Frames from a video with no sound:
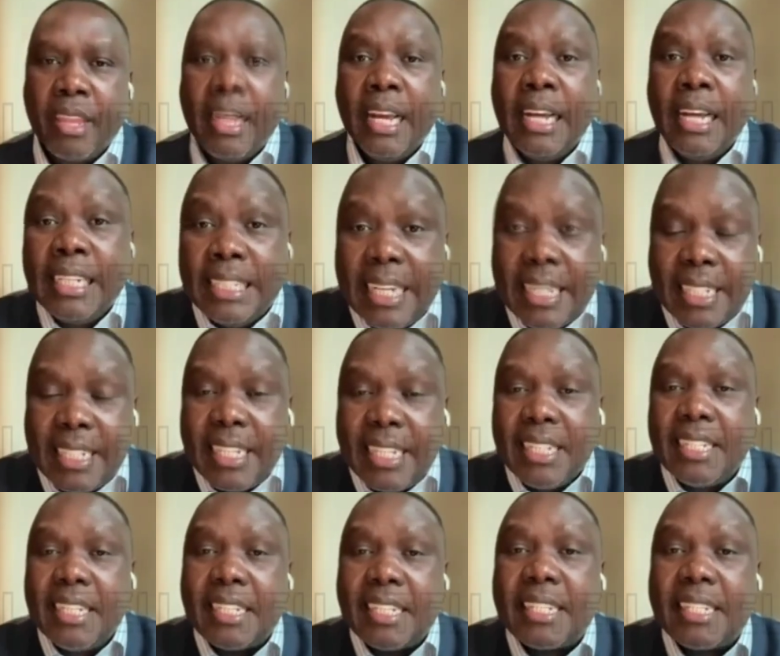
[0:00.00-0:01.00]
This is
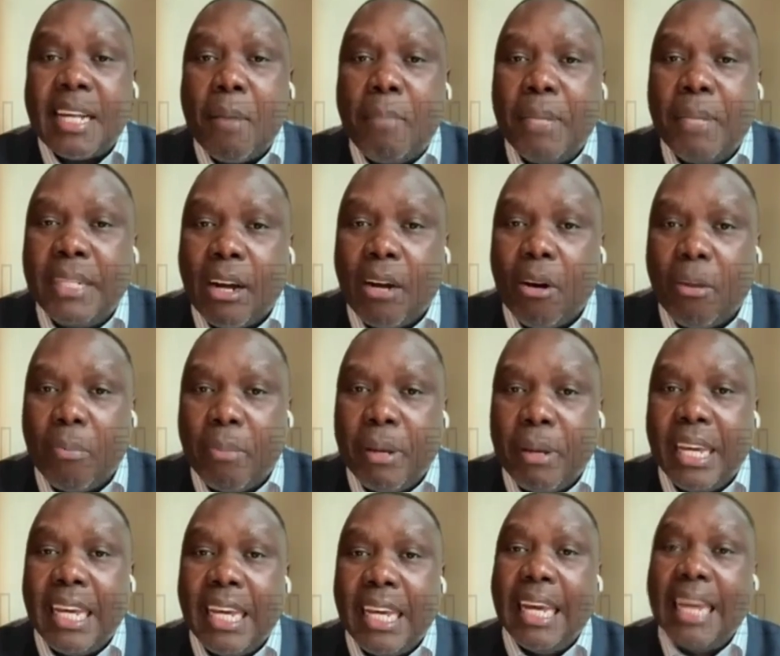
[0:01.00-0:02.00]
the same Peter Obi
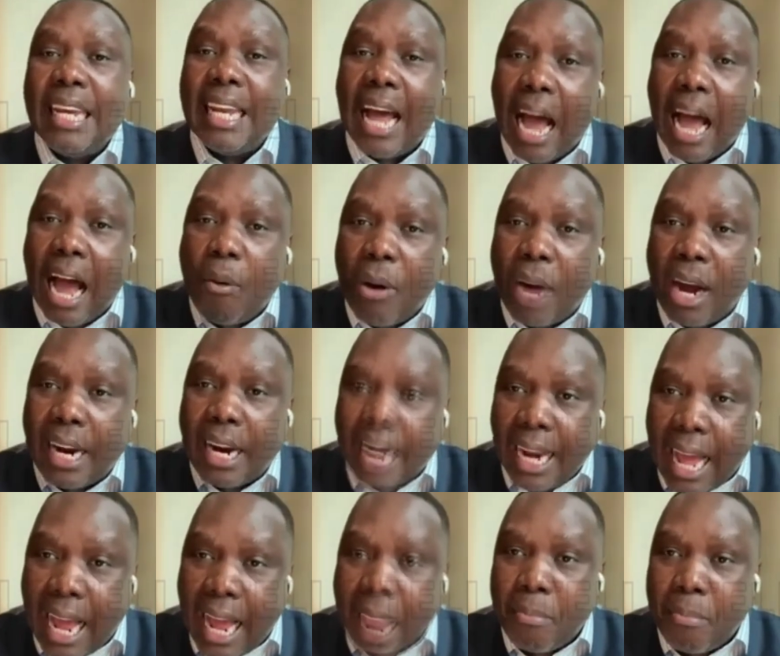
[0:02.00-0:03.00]
in our
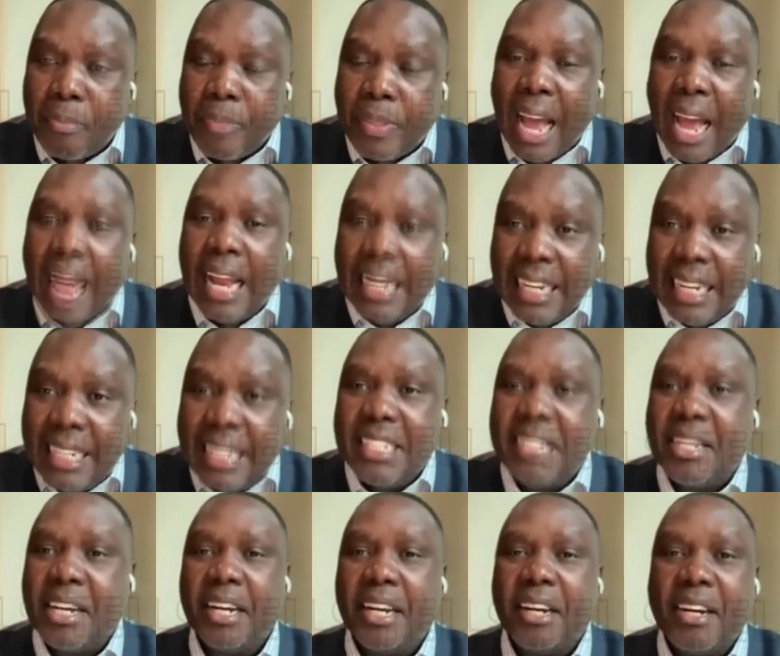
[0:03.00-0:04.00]
climb and in this
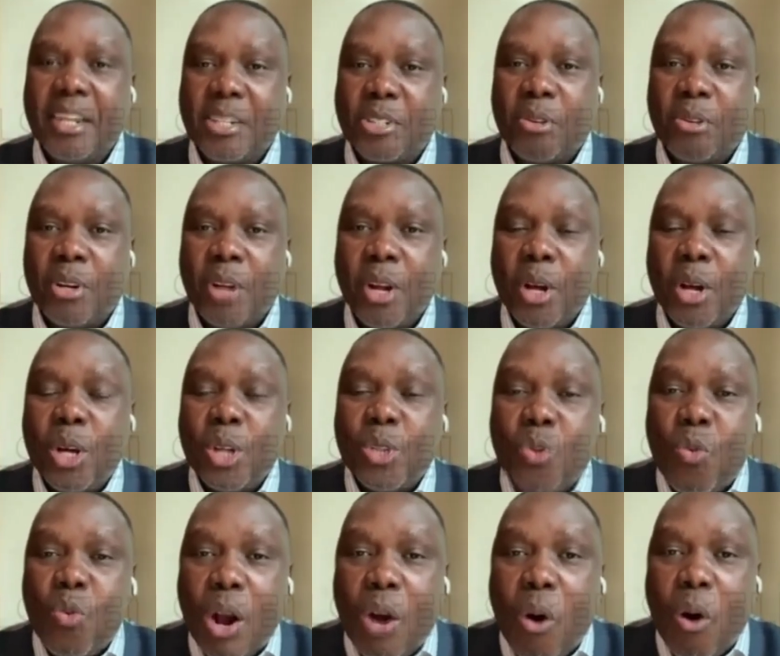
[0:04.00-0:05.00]
generation to
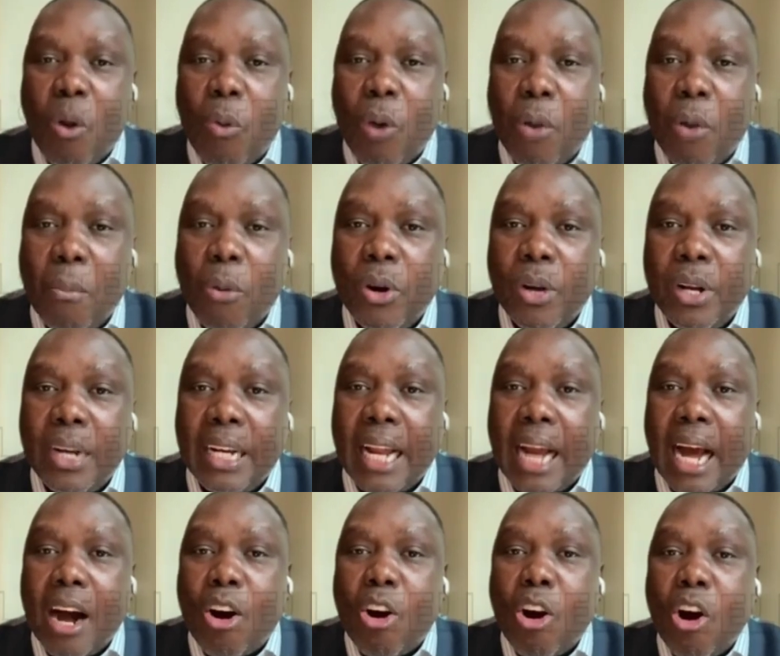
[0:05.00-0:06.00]
wake up one morning
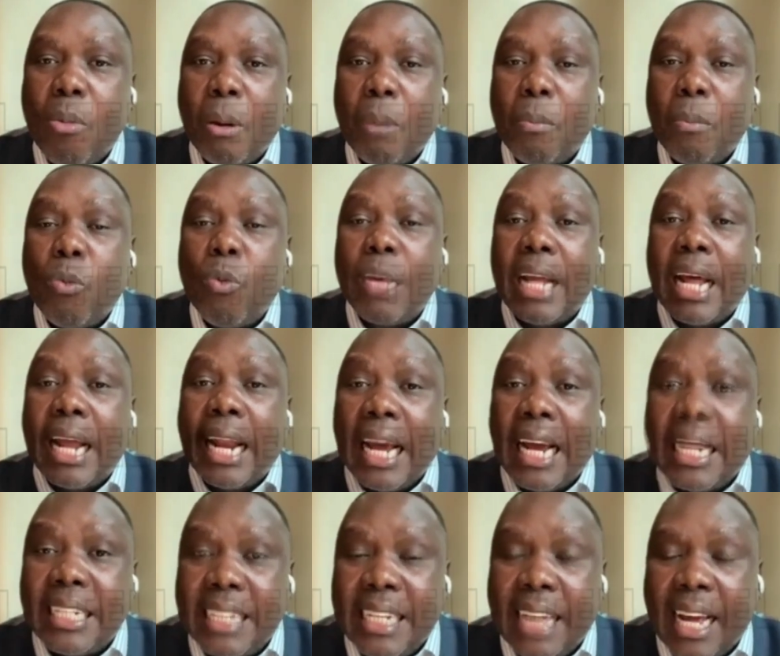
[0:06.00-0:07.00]
and come up with an
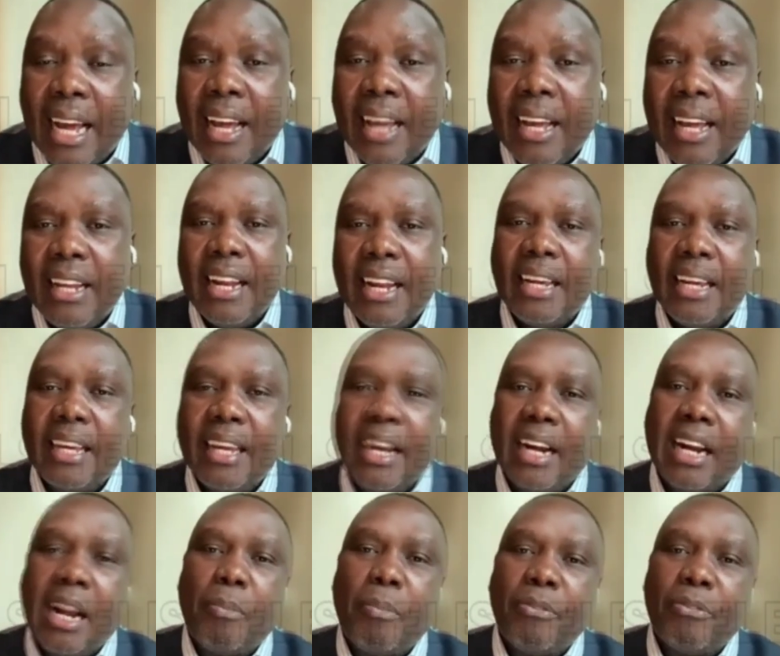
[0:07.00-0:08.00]
idea like a
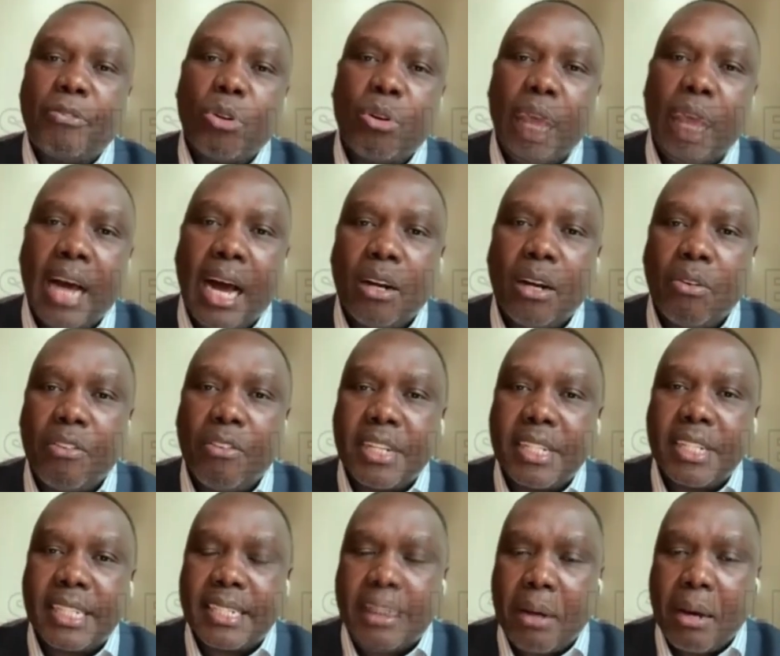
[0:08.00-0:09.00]
clap of thunder out of
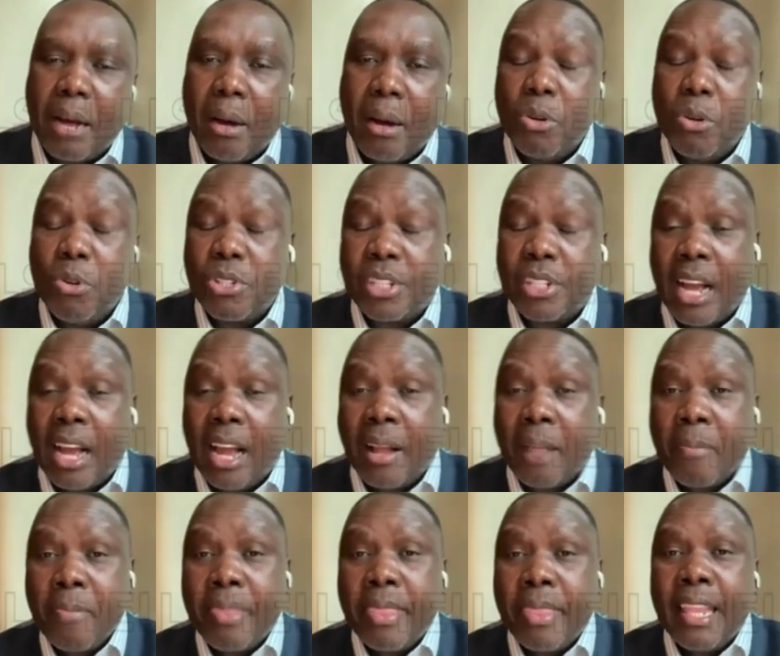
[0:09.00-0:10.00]
a blue sky.
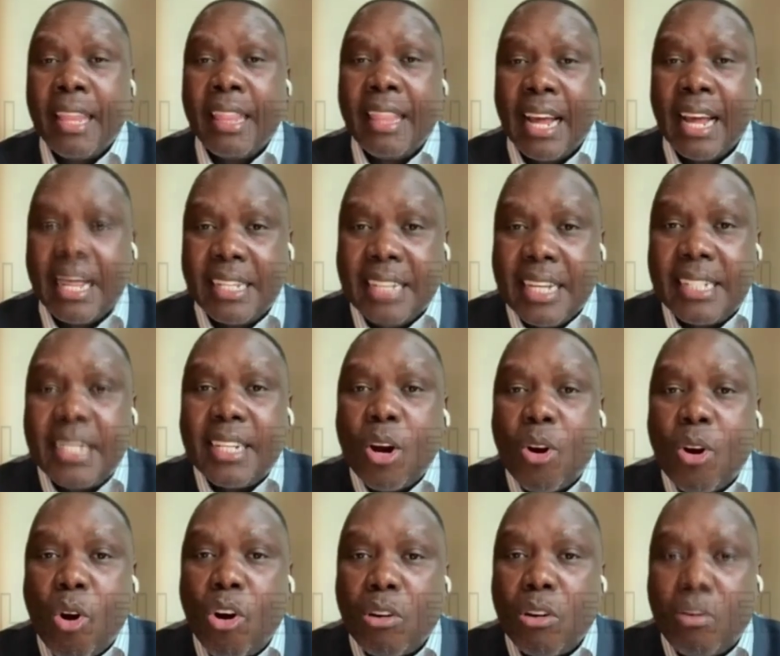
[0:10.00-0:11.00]
There is this thing
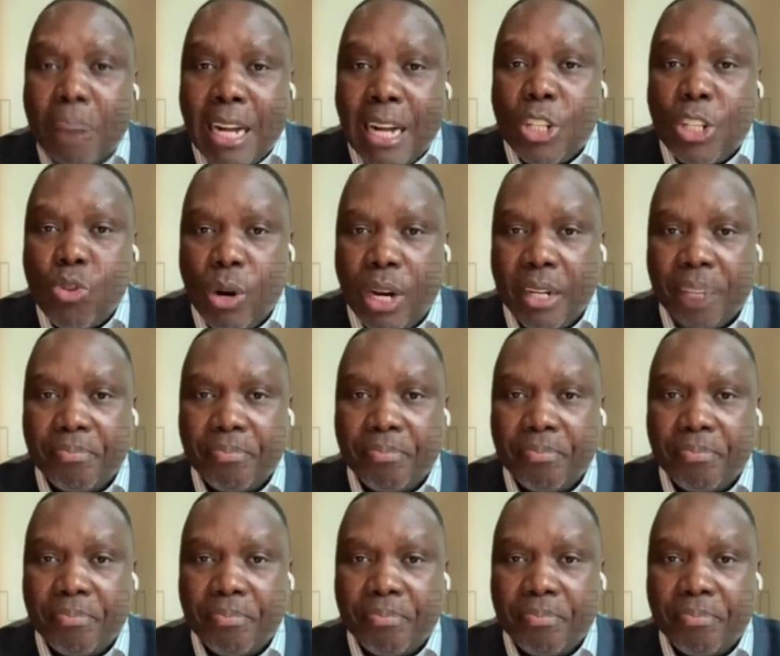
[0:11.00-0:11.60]
called Bajwe.